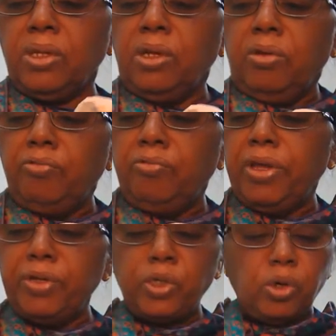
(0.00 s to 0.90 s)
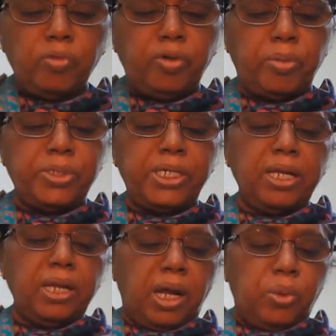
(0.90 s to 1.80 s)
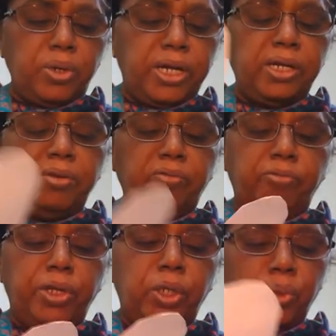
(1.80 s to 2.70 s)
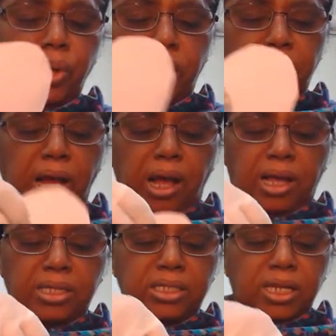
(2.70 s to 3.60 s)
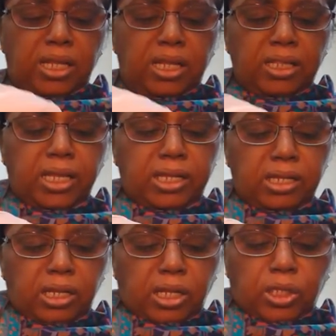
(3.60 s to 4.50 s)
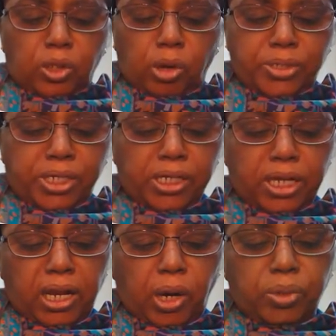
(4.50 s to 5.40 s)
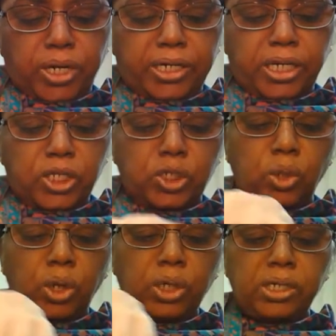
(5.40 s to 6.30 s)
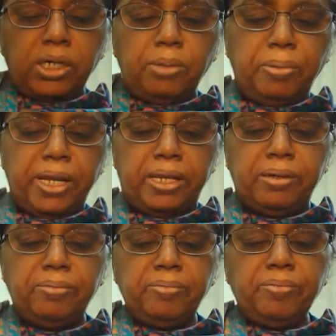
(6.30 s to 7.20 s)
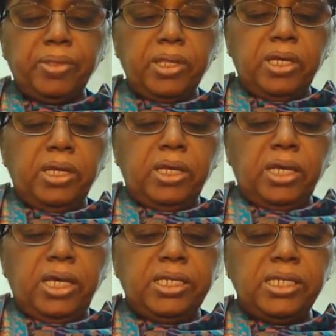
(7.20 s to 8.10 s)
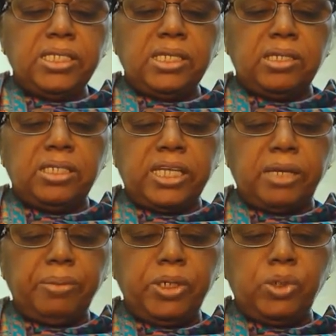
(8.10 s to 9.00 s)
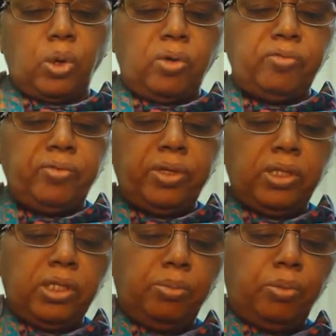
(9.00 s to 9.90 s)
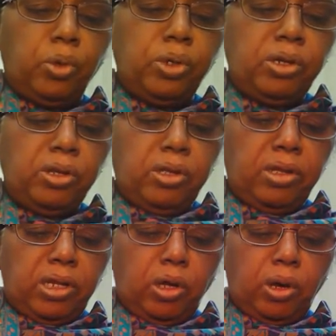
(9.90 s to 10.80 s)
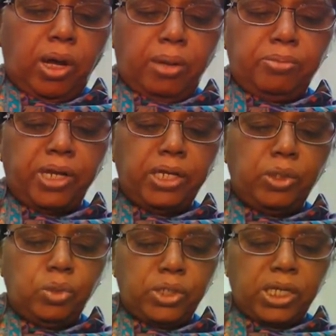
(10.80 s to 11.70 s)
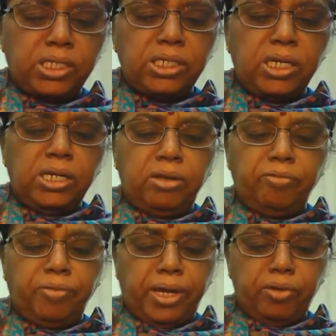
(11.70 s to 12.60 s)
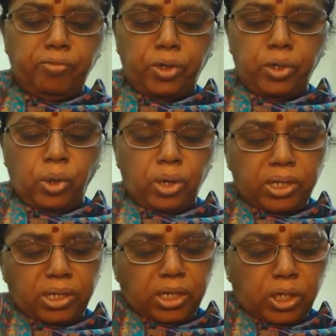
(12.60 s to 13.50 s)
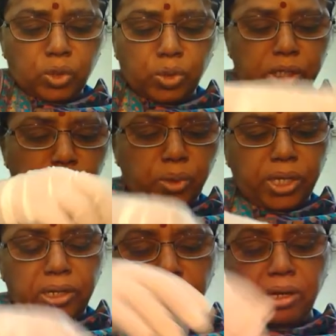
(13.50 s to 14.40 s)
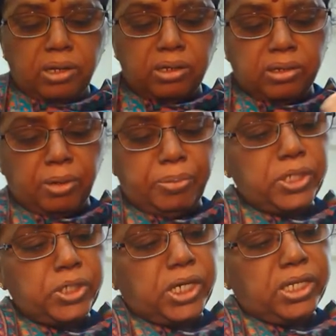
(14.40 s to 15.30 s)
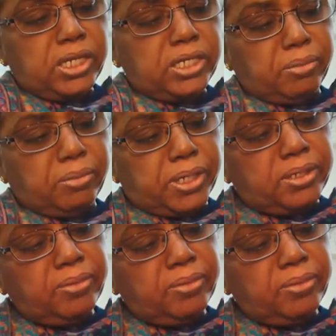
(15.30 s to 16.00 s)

When we talk of obstetrical outlet, when you are asked, then the obstetrical outlet is not a plane. It is a segment of the bone. Now I'm trying to just define for you all so that you can appreciate the segment.